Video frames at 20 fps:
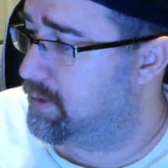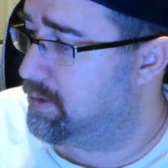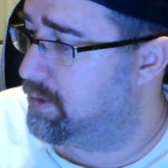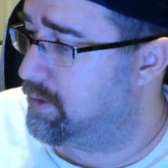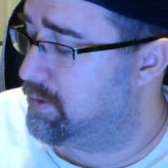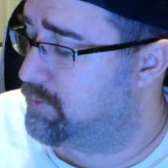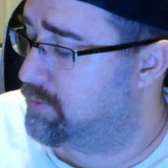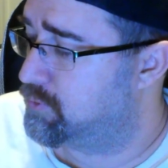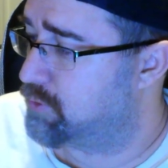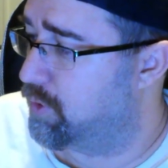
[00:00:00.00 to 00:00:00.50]

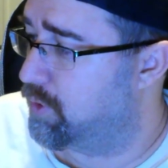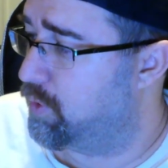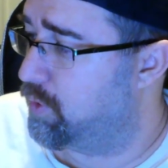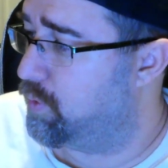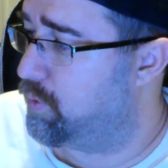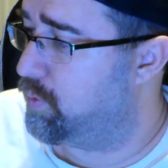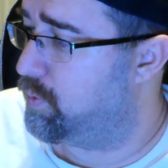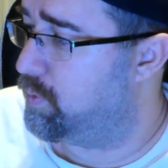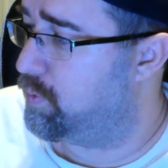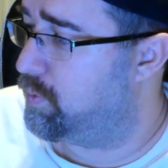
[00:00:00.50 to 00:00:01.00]

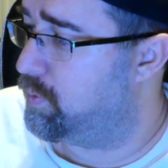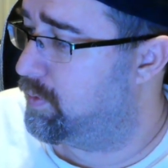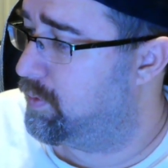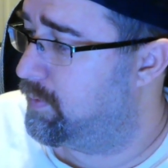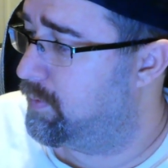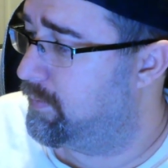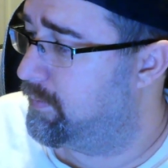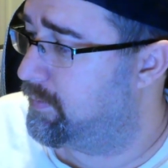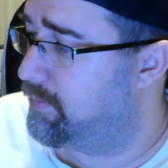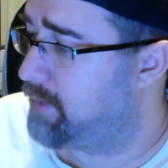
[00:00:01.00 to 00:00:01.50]
So,
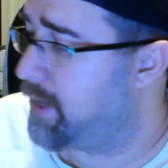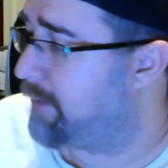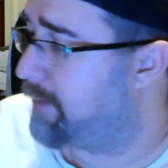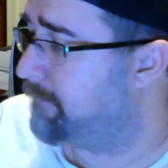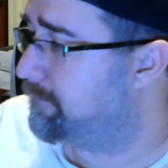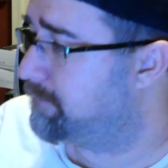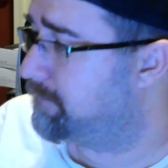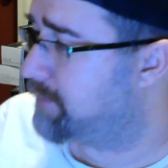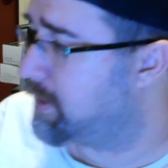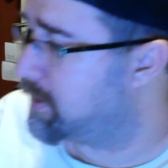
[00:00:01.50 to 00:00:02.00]
yeah,
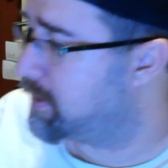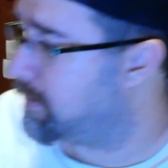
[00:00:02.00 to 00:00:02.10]
thank you.